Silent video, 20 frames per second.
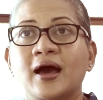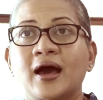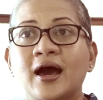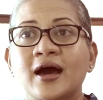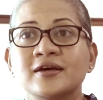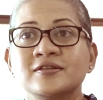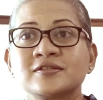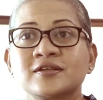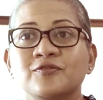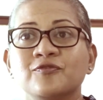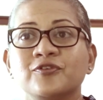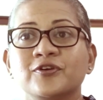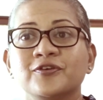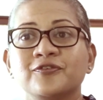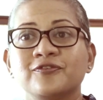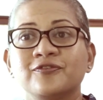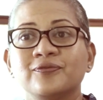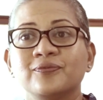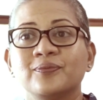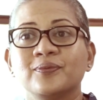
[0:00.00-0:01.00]
asking for a
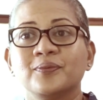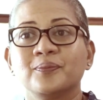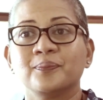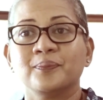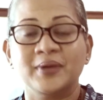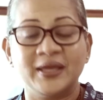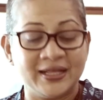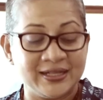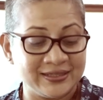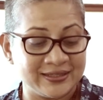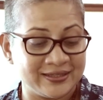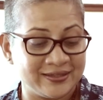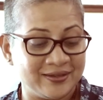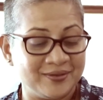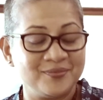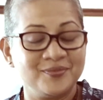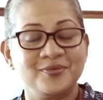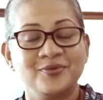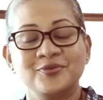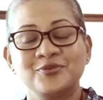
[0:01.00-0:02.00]
meal,
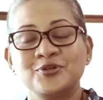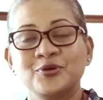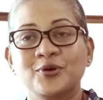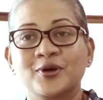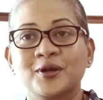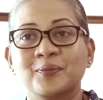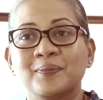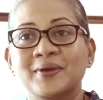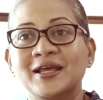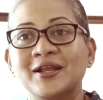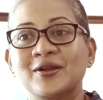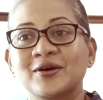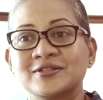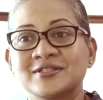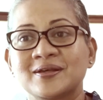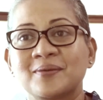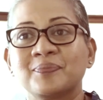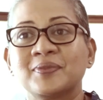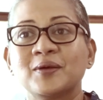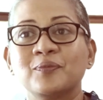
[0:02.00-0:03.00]
token meal or
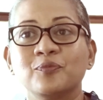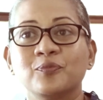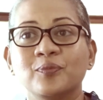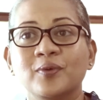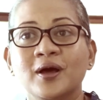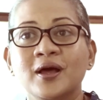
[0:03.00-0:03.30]
something,